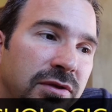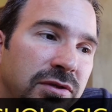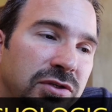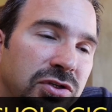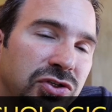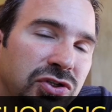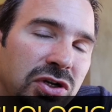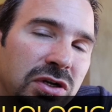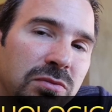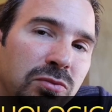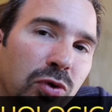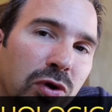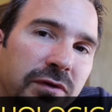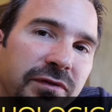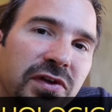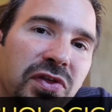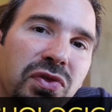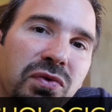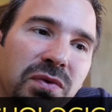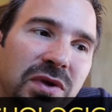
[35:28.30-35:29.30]
to share more of
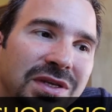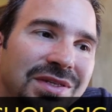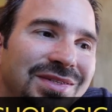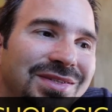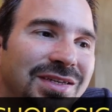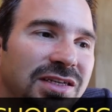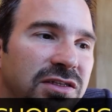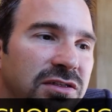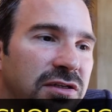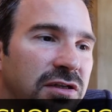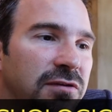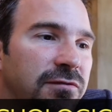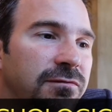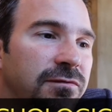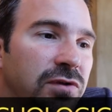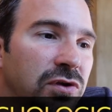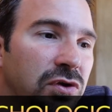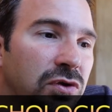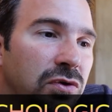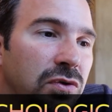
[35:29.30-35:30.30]
a 360
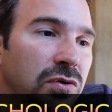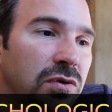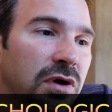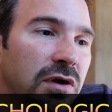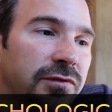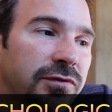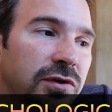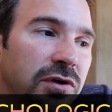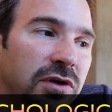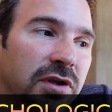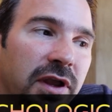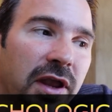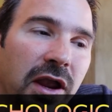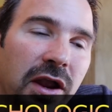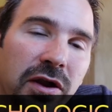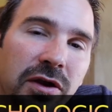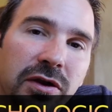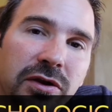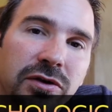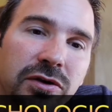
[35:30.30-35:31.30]
view of your
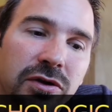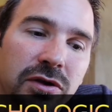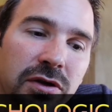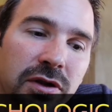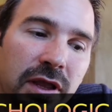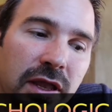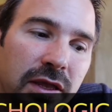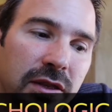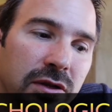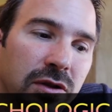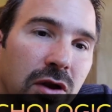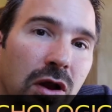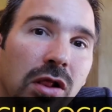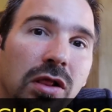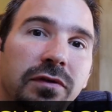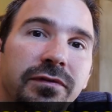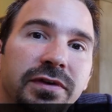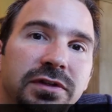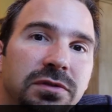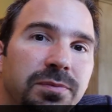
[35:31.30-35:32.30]
character and
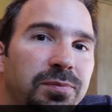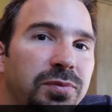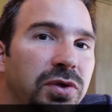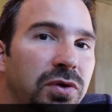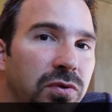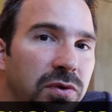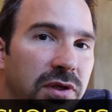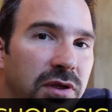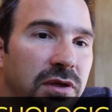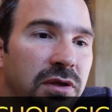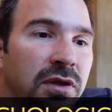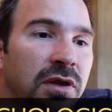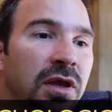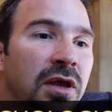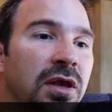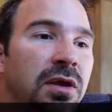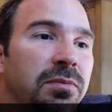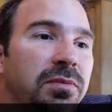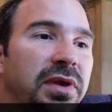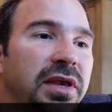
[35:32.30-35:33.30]
all of its beauty.
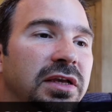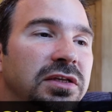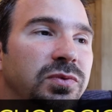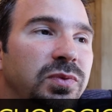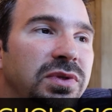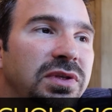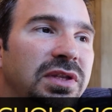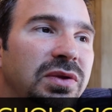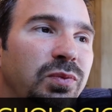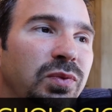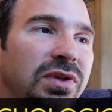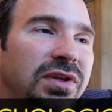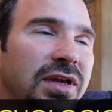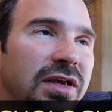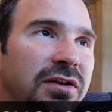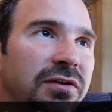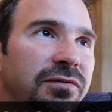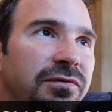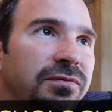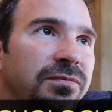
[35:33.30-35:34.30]
Because we, we
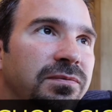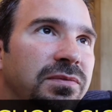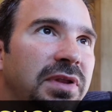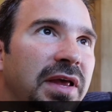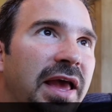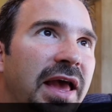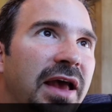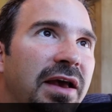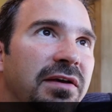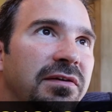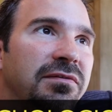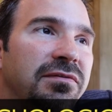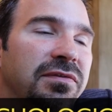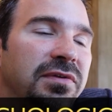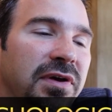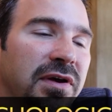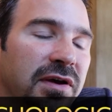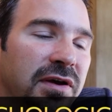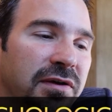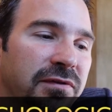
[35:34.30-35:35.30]
tend to, to have
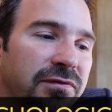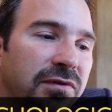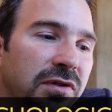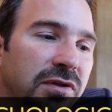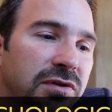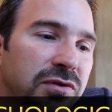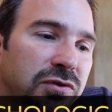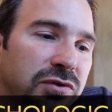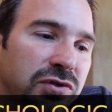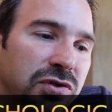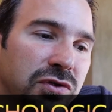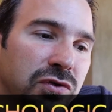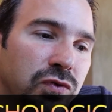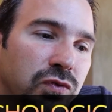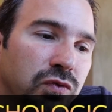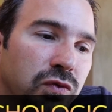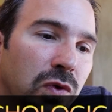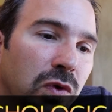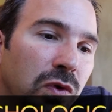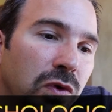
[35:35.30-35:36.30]
uh, fall into
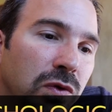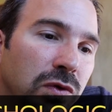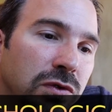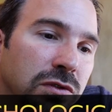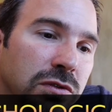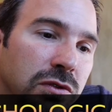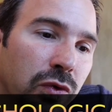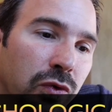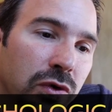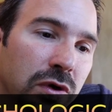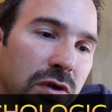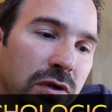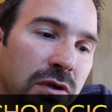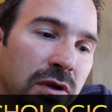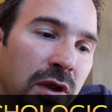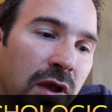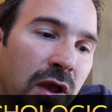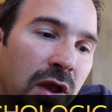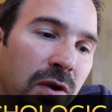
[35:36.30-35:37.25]
certain roles or